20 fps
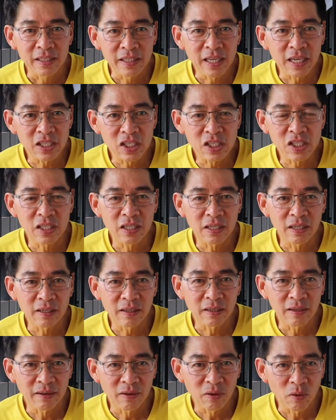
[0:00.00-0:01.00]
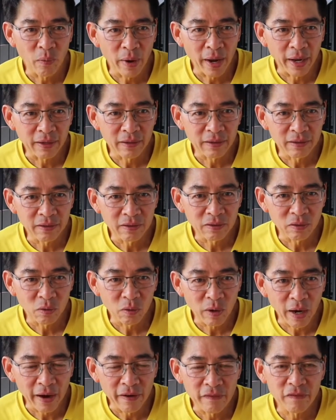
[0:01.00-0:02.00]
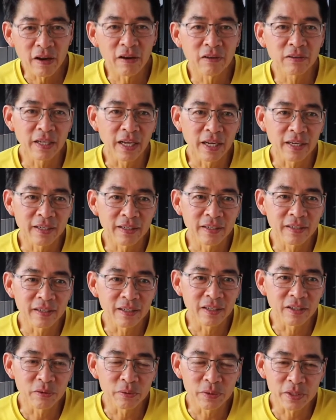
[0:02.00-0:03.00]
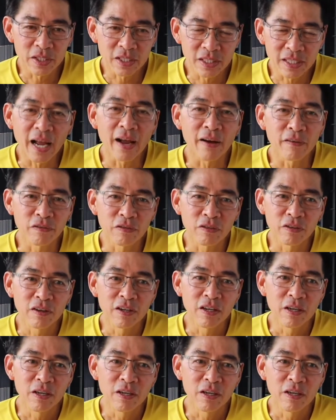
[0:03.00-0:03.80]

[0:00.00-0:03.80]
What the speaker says: That's when I found that it was tough,